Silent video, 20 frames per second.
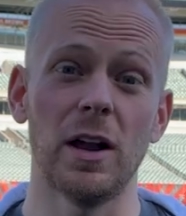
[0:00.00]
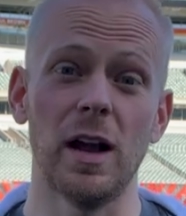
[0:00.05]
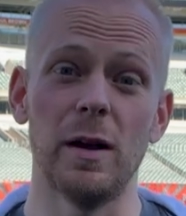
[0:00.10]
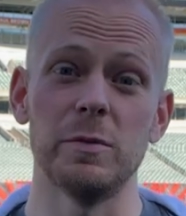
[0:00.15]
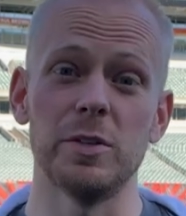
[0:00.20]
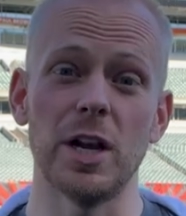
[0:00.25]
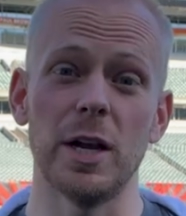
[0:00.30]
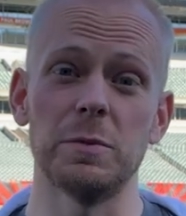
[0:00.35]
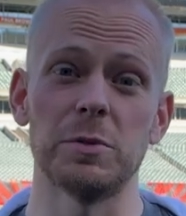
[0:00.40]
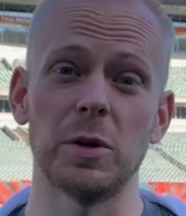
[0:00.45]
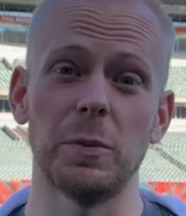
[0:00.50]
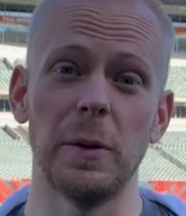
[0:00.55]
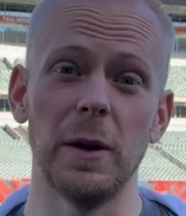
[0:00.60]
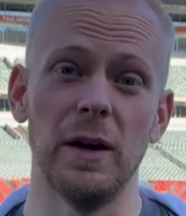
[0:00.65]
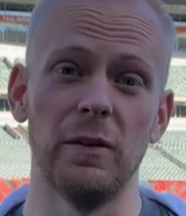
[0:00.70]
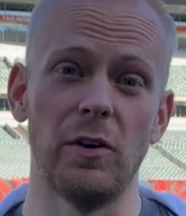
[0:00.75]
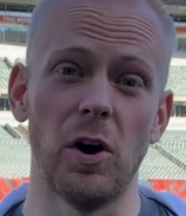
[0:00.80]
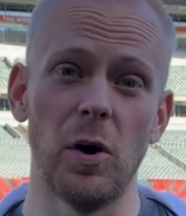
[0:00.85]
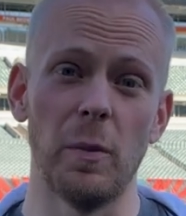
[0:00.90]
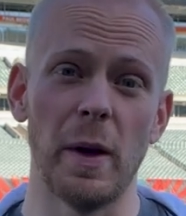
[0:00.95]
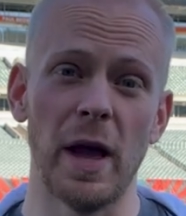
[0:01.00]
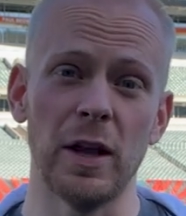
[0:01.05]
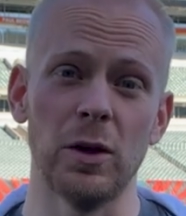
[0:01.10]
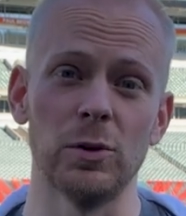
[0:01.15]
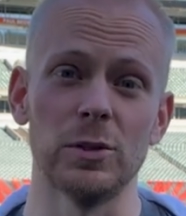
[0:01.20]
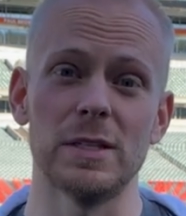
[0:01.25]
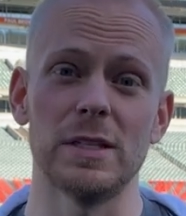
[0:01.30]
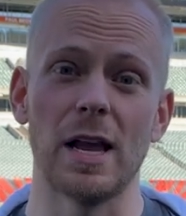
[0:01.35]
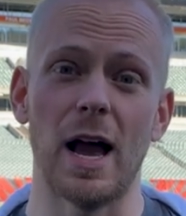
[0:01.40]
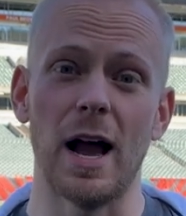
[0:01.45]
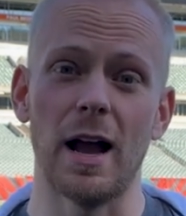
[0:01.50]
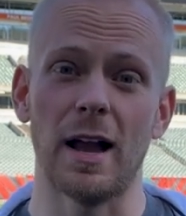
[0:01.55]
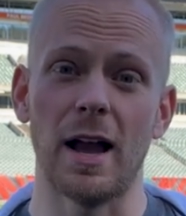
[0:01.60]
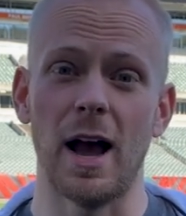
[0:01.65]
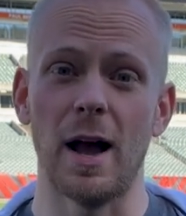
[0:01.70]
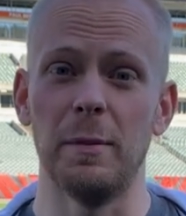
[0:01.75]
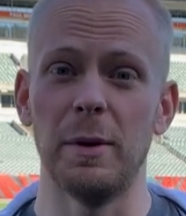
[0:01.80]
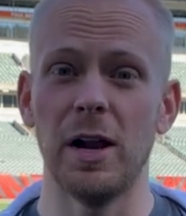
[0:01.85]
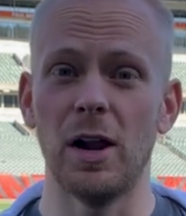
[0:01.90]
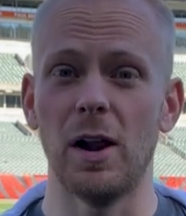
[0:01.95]
I'm James Rapien of
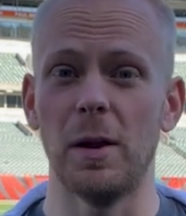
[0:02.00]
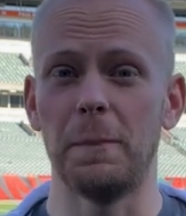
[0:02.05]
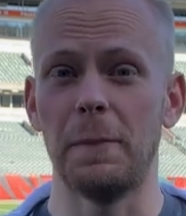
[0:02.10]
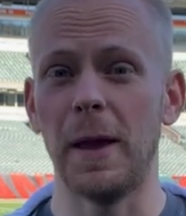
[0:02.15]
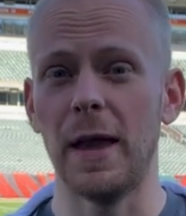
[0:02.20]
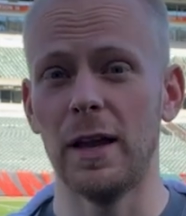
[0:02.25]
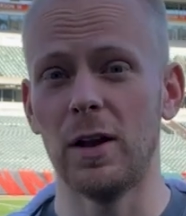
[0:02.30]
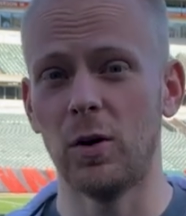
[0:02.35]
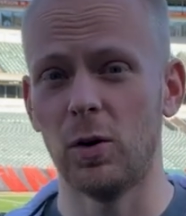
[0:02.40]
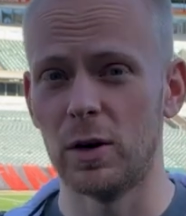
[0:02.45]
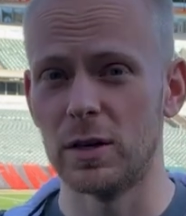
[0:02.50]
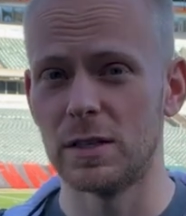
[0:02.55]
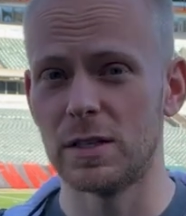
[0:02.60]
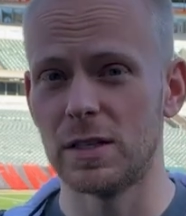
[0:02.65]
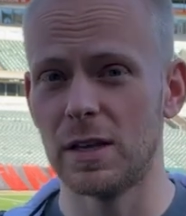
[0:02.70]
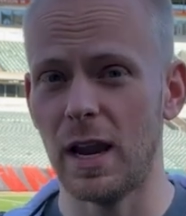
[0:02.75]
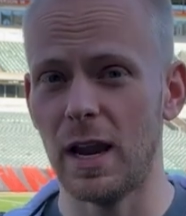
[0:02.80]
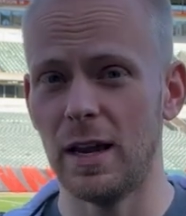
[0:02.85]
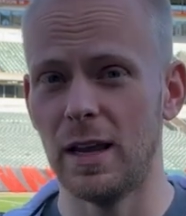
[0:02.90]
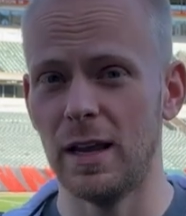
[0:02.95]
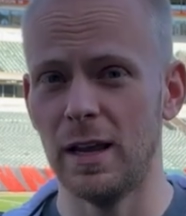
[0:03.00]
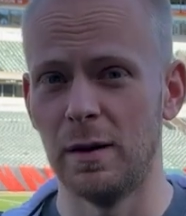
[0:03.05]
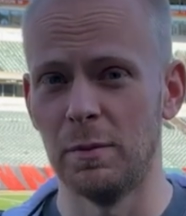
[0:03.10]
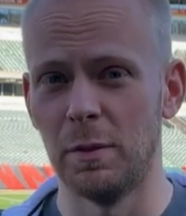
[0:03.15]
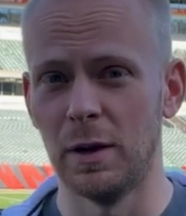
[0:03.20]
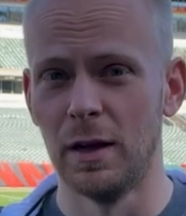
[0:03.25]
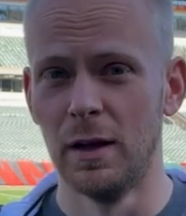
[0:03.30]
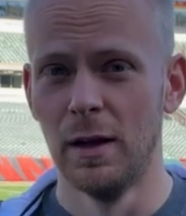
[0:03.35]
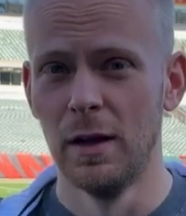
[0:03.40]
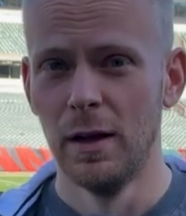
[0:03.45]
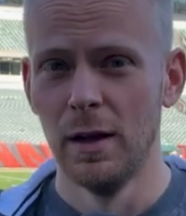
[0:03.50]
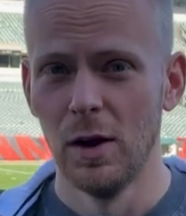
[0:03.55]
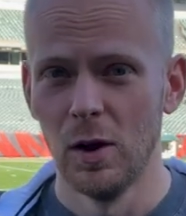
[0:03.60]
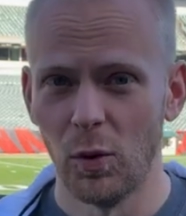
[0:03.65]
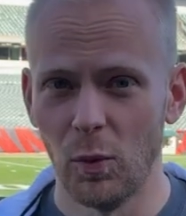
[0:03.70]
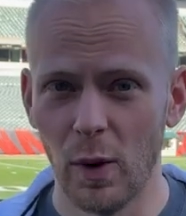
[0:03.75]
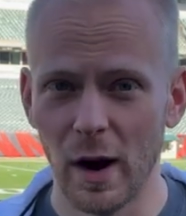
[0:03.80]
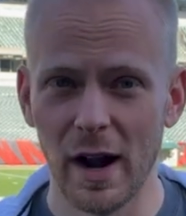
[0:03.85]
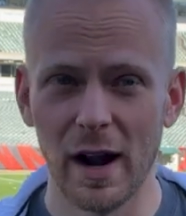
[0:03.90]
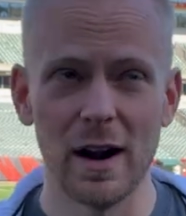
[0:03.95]
allbengals.com here at Paycor Stadium,
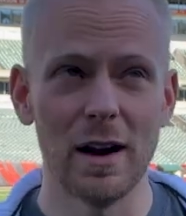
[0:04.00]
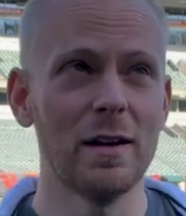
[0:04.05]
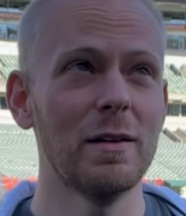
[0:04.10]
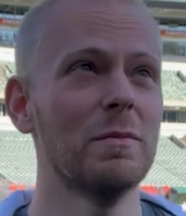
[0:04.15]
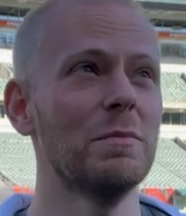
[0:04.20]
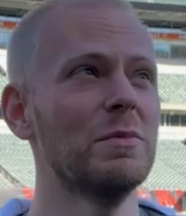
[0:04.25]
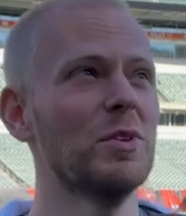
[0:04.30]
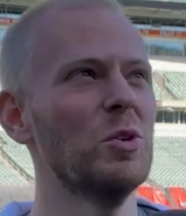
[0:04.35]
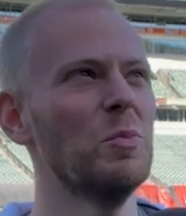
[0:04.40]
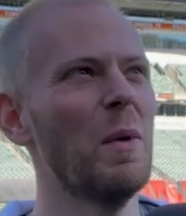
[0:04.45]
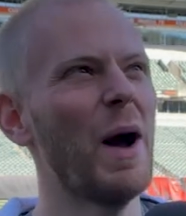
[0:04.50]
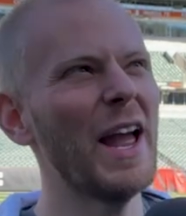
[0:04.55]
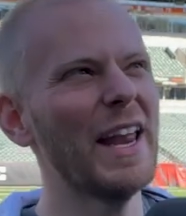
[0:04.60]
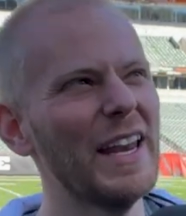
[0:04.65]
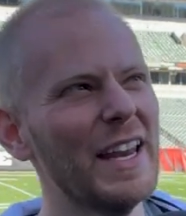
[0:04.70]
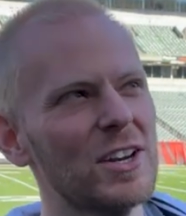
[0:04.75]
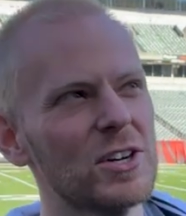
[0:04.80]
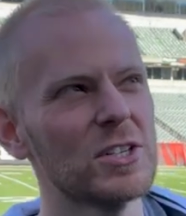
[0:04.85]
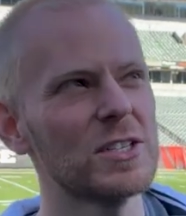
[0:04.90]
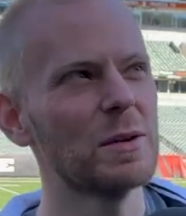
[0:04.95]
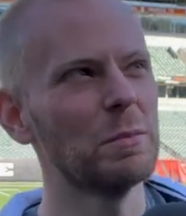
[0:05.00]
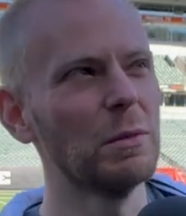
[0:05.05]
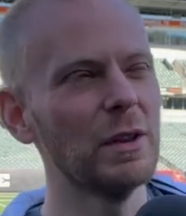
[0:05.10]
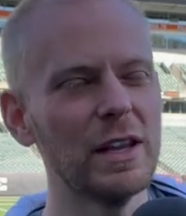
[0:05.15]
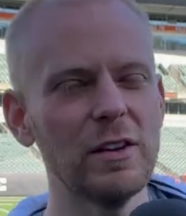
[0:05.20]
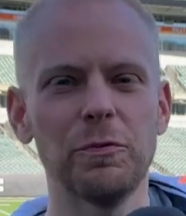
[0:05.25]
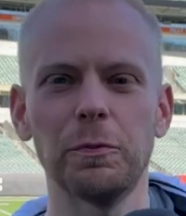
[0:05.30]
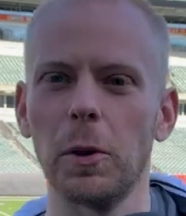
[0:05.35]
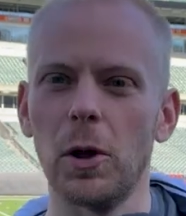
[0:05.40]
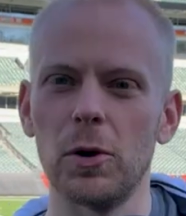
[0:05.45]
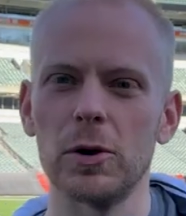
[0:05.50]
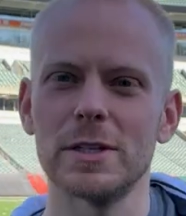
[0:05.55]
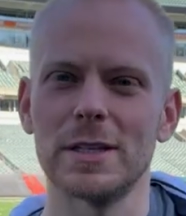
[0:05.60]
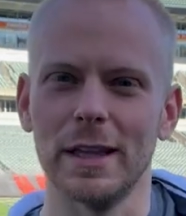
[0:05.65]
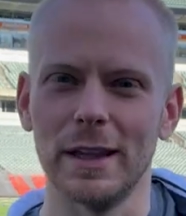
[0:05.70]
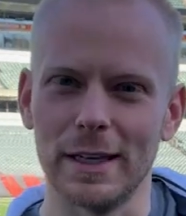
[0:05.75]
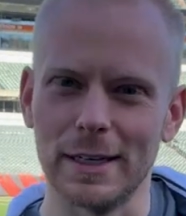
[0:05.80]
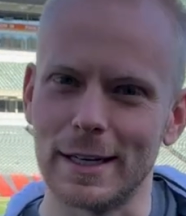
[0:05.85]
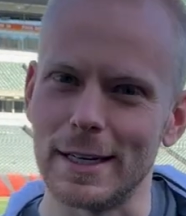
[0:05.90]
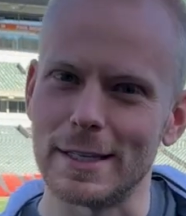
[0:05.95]
where you might hear some leaf blowers
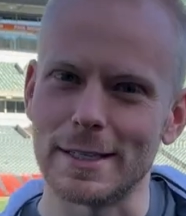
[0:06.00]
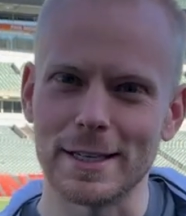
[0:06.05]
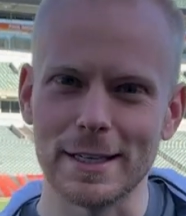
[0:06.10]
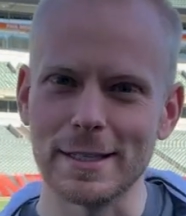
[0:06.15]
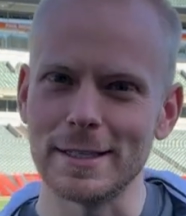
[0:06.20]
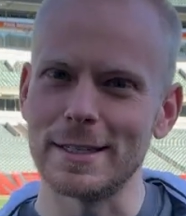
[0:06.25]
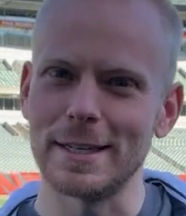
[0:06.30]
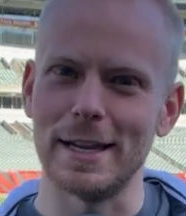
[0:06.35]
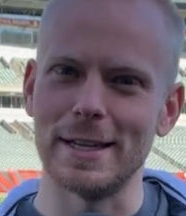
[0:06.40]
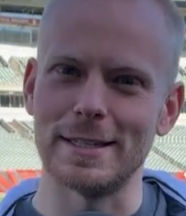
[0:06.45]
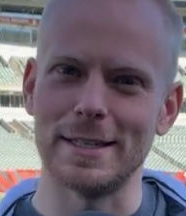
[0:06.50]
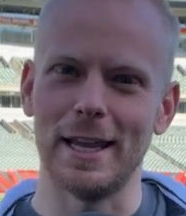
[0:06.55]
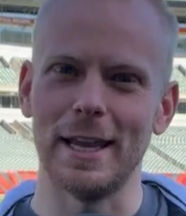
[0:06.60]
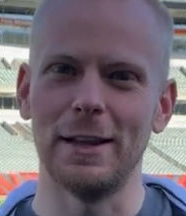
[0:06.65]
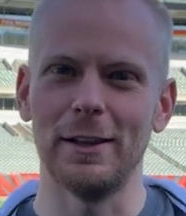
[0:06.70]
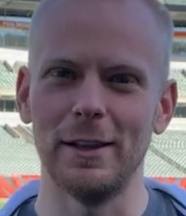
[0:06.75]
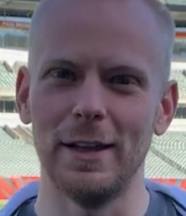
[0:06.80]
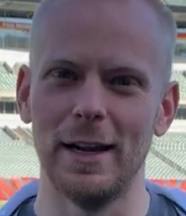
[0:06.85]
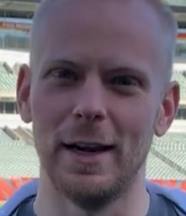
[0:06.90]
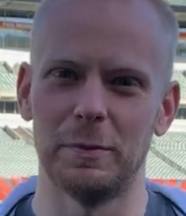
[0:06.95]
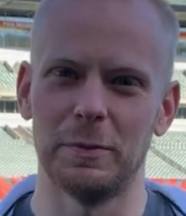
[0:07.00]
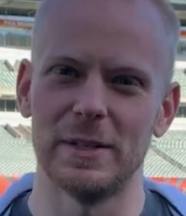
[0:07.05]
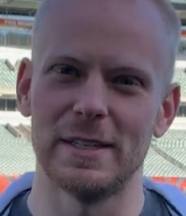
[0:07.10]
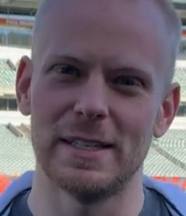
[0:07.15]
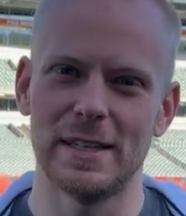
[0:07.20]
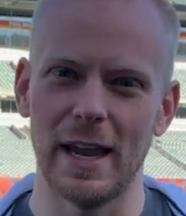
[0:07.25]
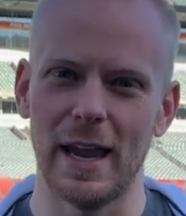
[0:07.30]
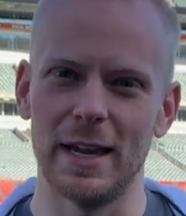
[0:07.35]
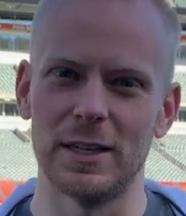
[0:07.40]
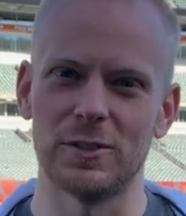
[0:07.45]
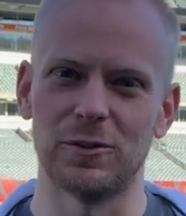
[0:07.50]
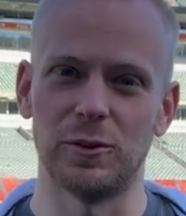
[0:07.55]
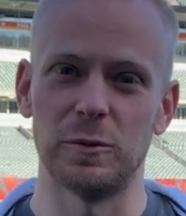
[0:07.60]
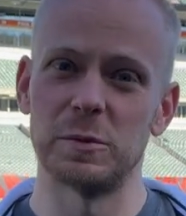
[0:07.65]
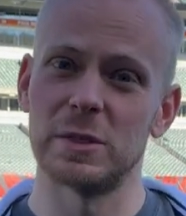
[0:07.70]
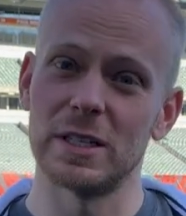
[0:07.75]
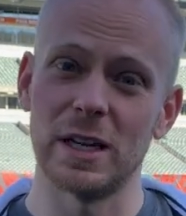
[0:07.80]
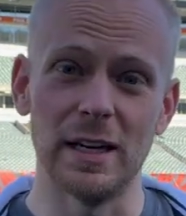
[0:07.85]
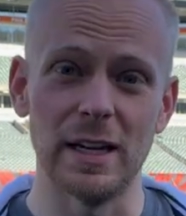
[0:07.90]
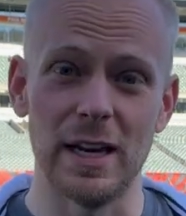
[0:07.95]
in the distance as they clean up the stands from
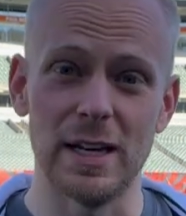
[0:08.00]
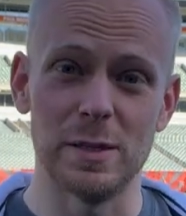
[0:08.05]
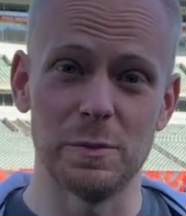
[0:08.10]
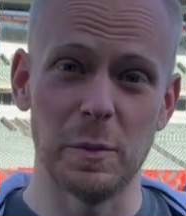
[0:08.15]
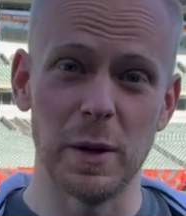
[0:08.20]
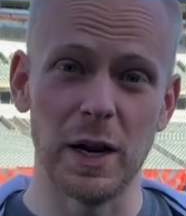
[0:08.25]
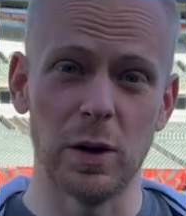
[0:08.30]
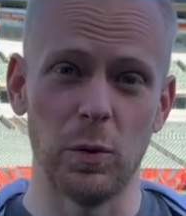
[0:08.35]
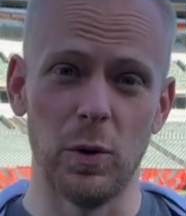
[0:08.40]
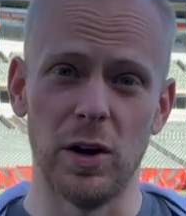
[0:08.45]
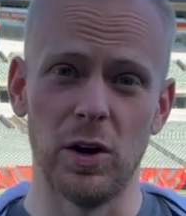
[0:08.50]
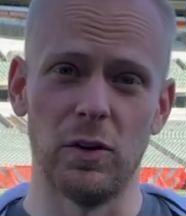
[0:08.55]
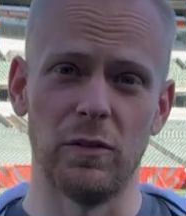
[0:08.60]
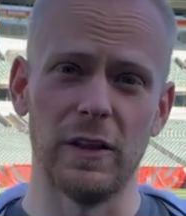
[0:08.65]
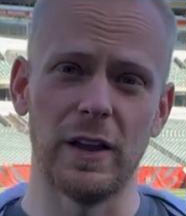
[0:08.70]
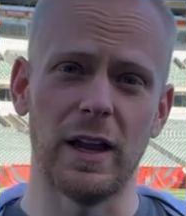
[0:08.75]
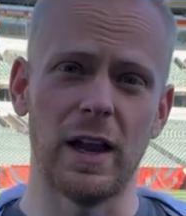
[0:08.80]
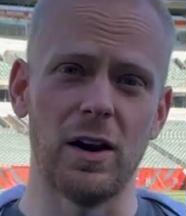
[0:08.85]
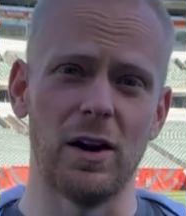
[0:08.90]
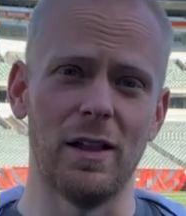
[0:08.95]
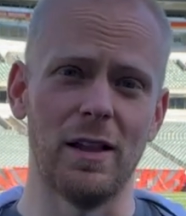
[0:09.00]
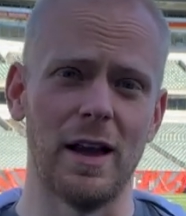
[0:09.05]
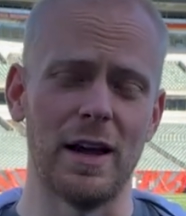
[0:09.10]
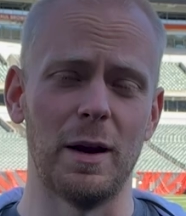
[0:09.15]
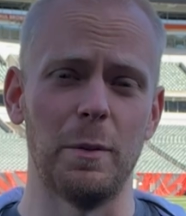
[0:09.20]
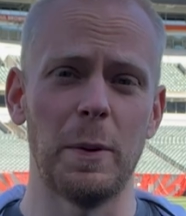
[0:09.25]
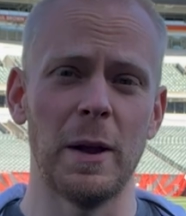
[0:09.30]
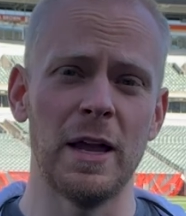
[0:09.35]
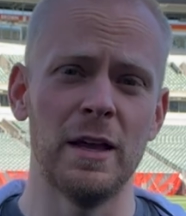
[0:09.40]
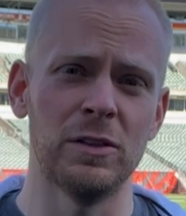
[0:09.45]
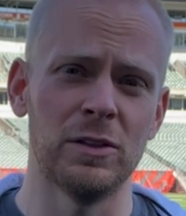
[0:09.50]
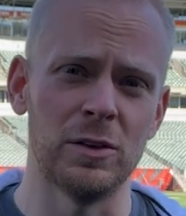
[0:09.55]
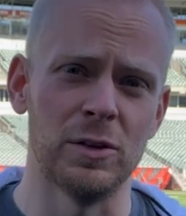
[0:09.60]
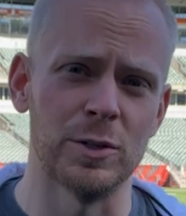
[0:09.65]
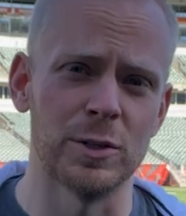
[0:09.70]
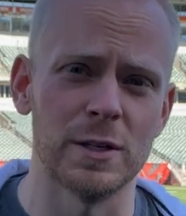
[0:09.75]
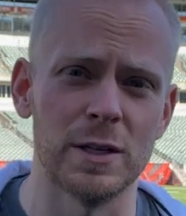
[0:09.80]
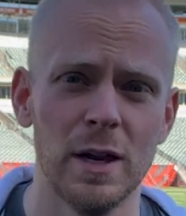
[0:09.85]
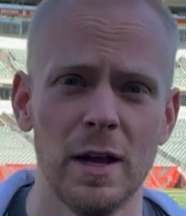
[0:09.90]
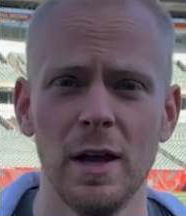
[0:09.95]
Sunday's big win over the Carolina
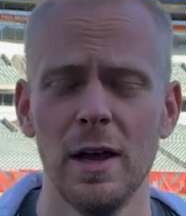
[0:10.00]
Panthers.